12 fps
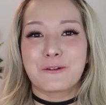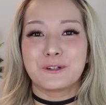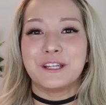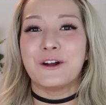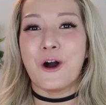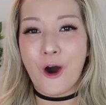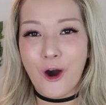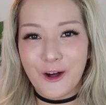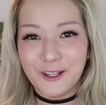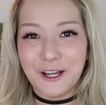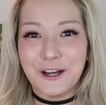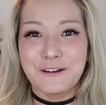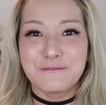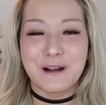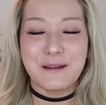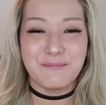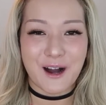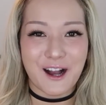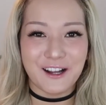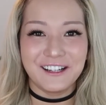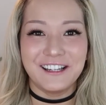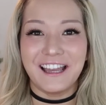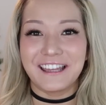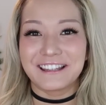I read all of my manga
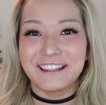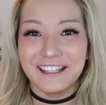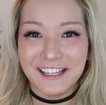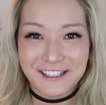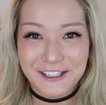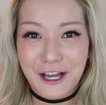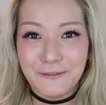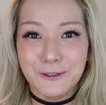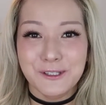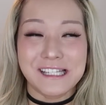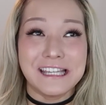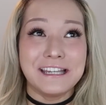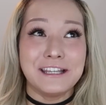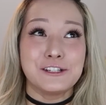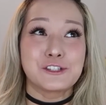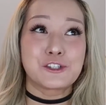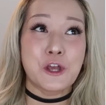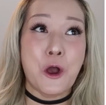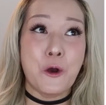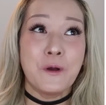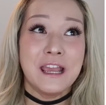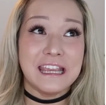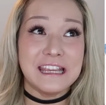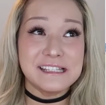and light novels. It is so
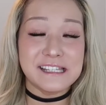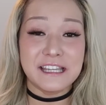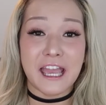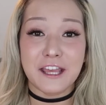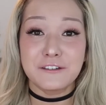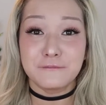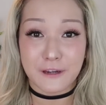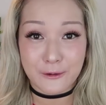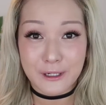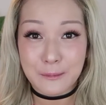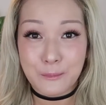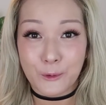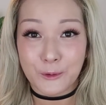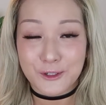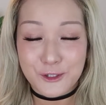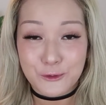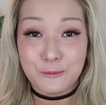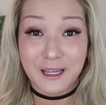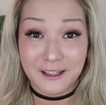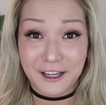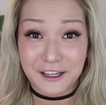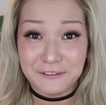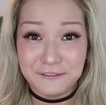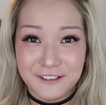easy and very important to my
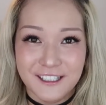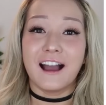life.